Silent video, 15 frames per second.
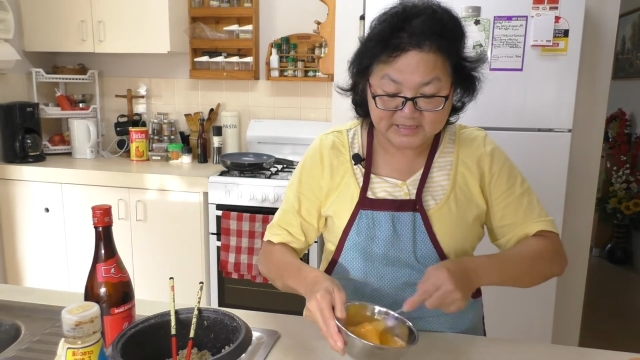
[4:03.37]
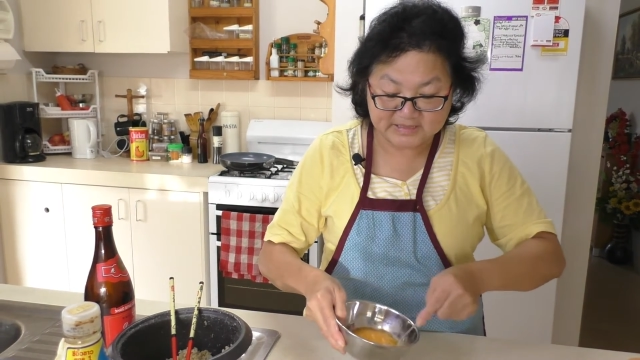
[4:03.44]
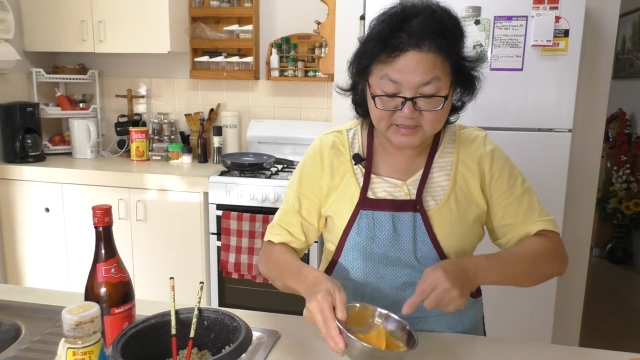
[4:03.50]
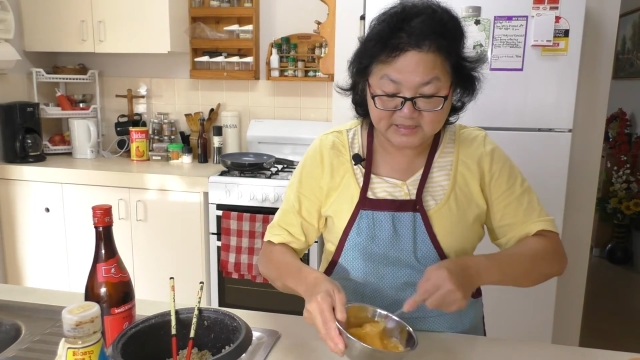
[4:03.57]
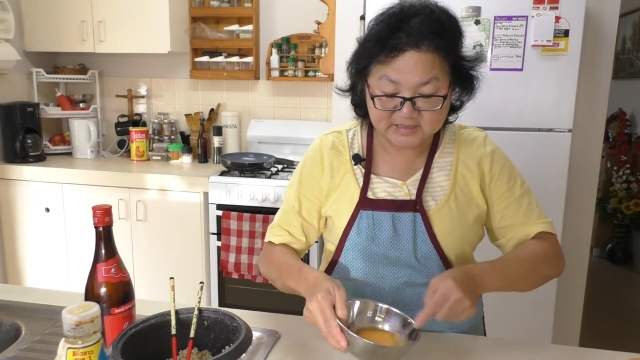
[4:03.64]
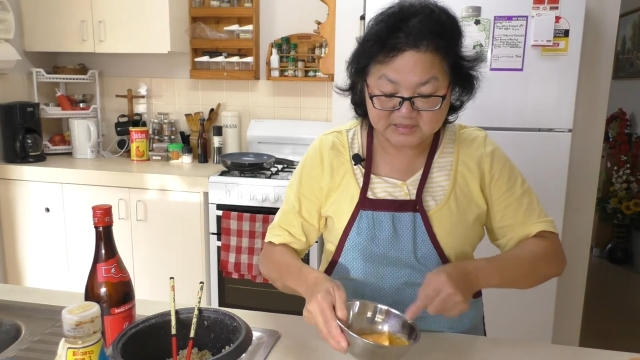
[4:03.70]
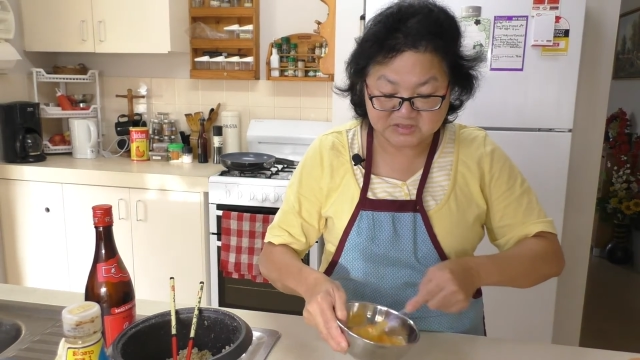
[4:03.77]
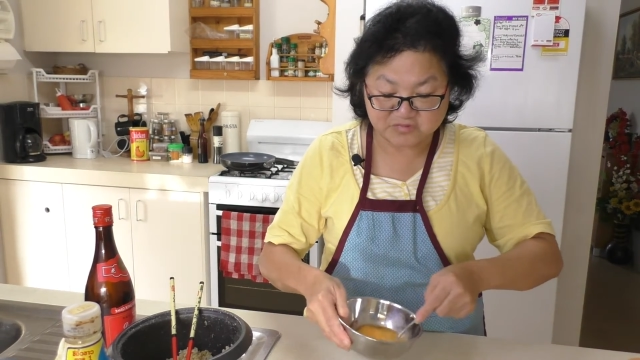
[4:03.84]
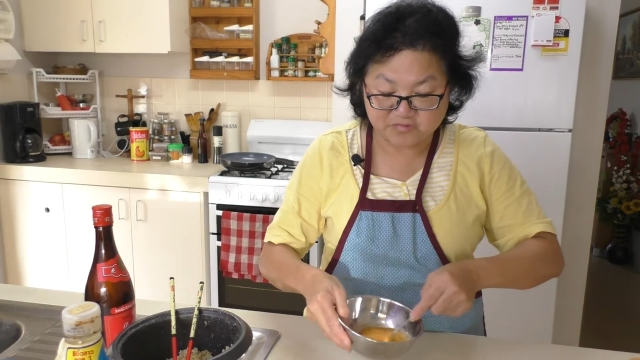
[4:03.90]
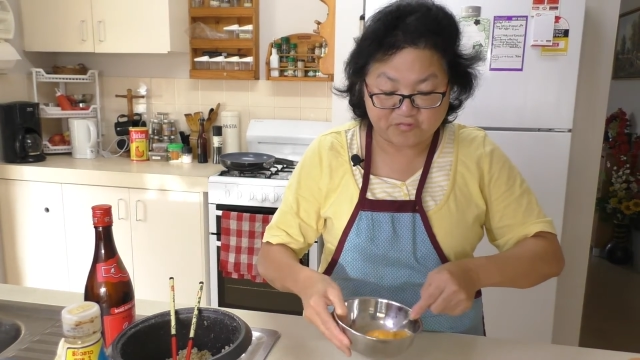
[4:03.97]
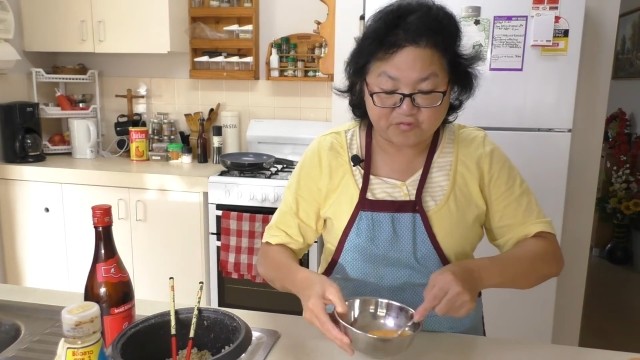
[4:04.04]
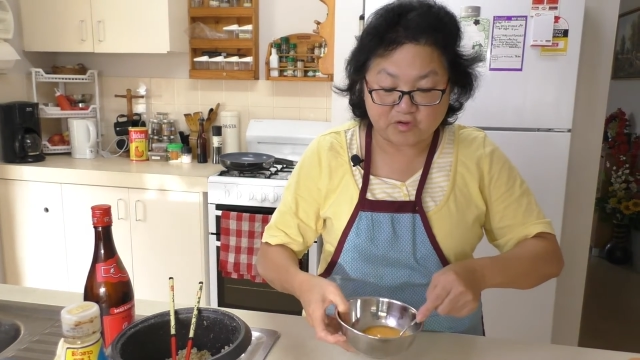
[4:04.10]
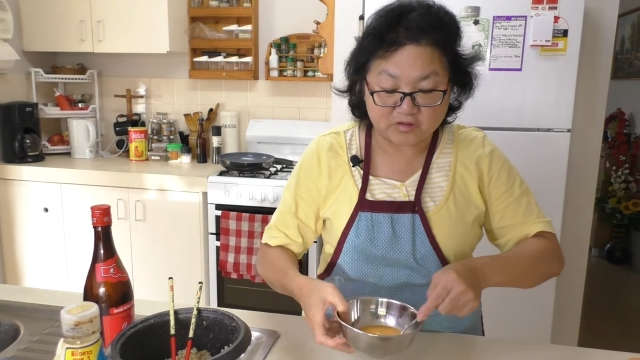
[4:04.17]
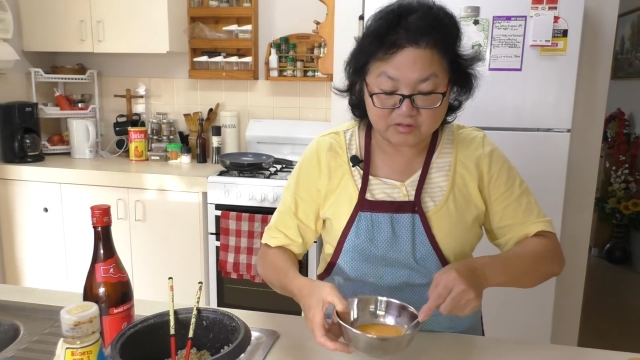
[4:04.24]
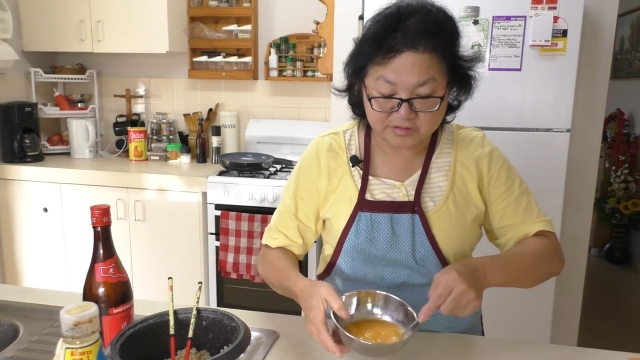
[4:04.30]
until it's
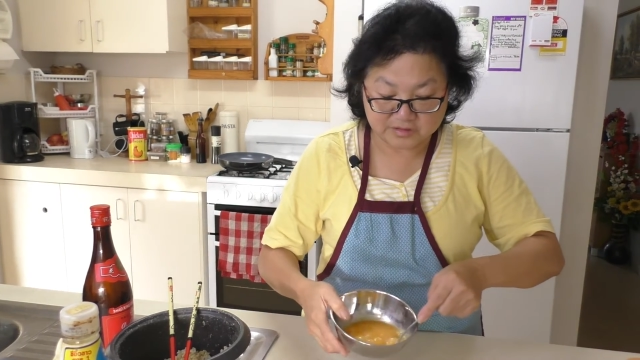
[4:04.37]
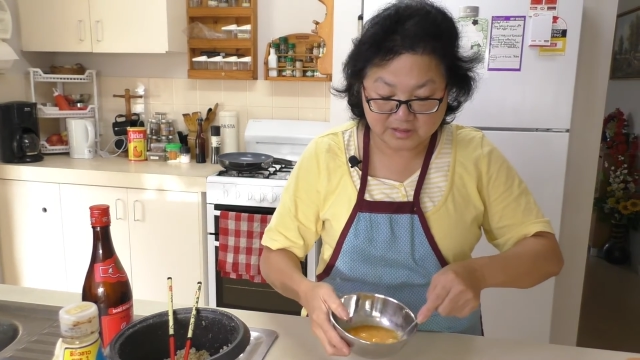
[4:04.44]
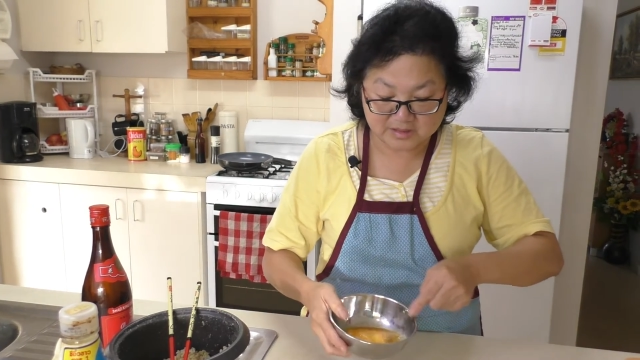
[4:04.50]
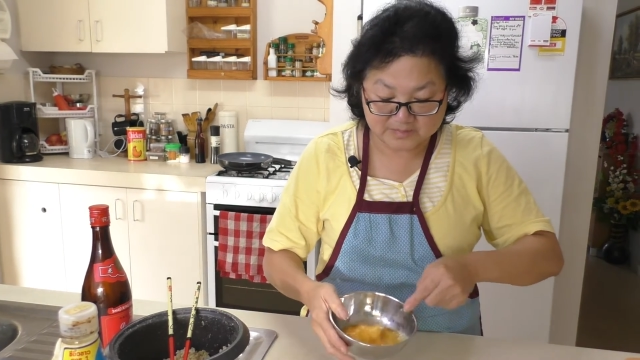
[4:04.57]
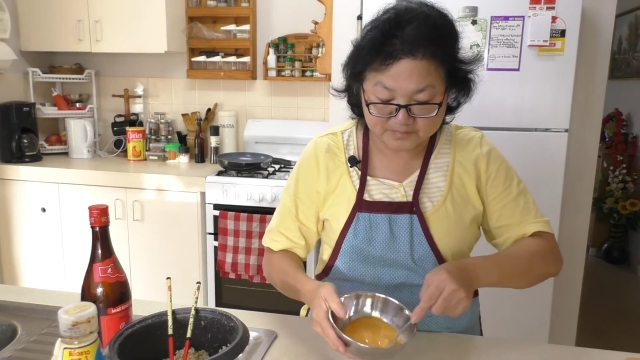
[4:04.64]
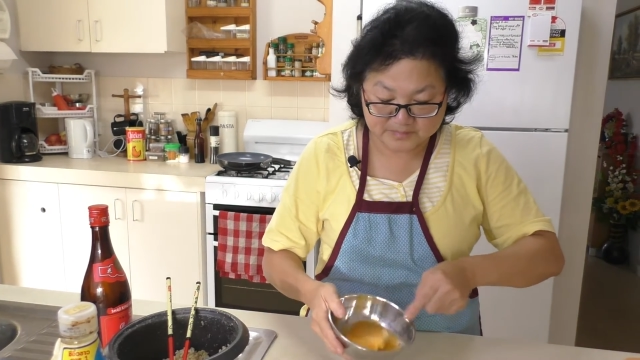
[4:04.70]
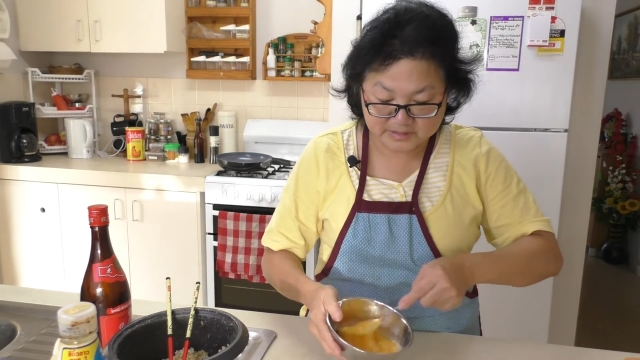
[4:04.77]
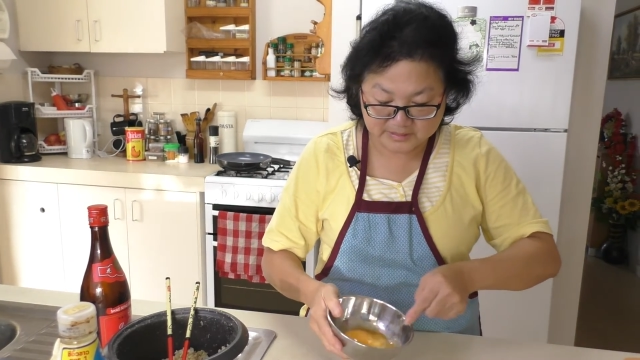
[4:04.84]
frothed up,